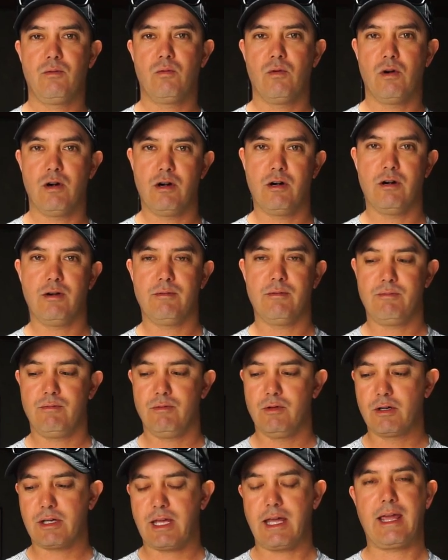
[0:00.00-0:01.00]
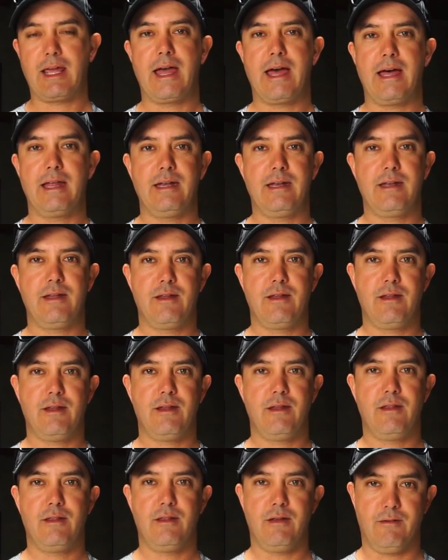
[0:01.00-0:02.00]
we're looking at
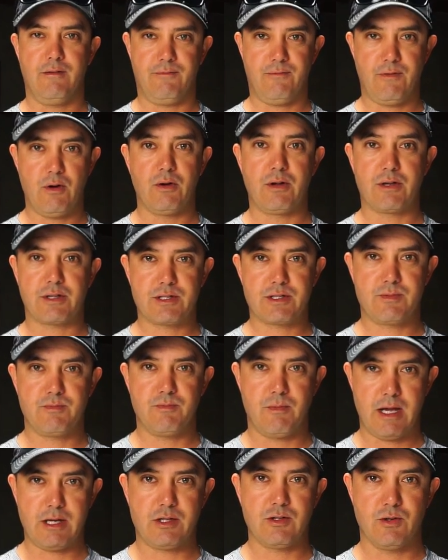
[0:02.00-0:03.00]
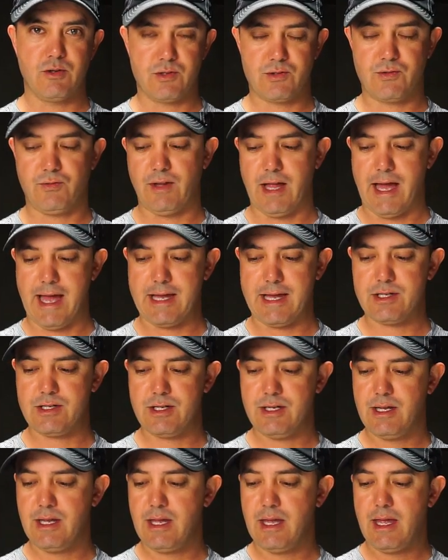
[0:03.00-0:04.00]
the Phottix Mitros
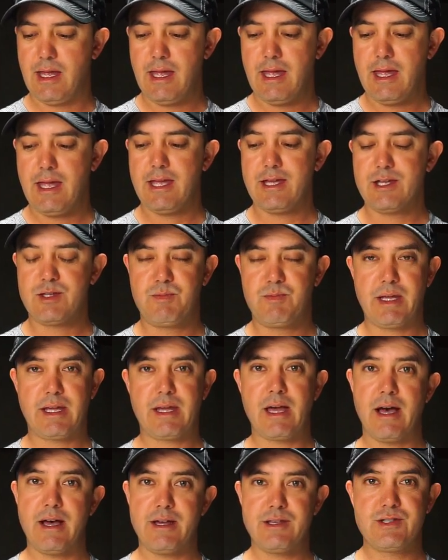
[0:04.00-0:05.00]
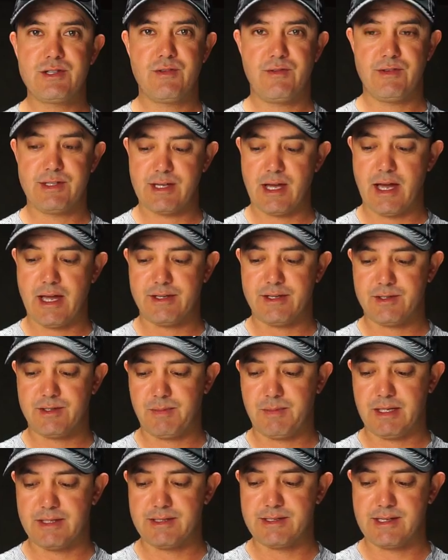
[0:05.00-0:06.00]
flash is because of its
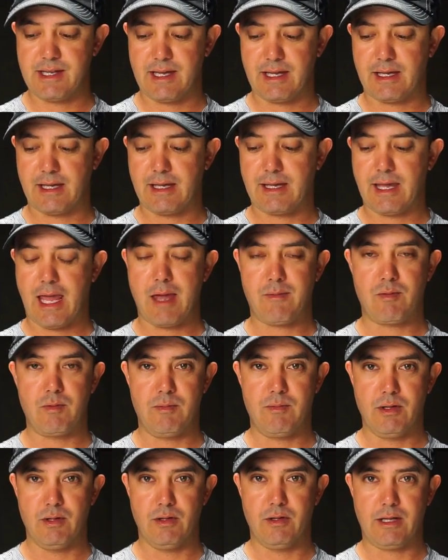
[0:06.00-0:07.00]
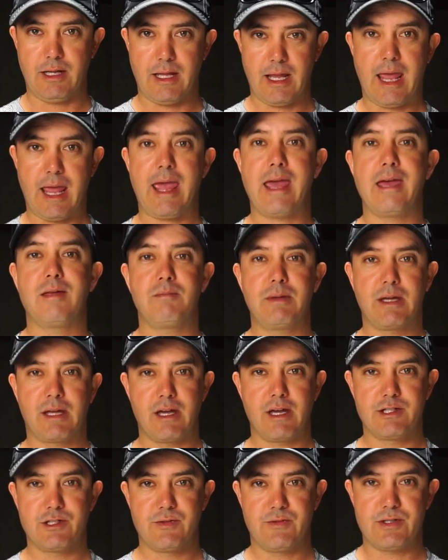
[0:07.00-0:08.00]
high-speed sync capability and
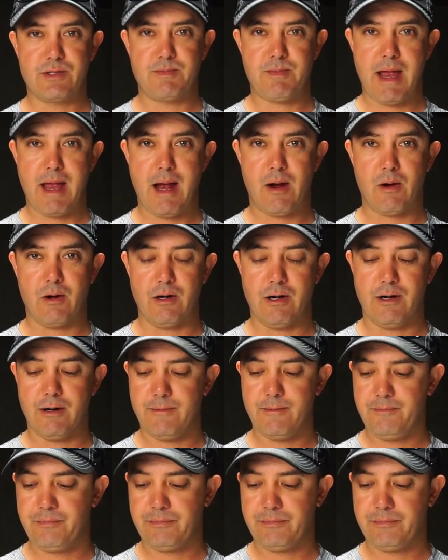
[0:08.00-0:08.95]
because of its power.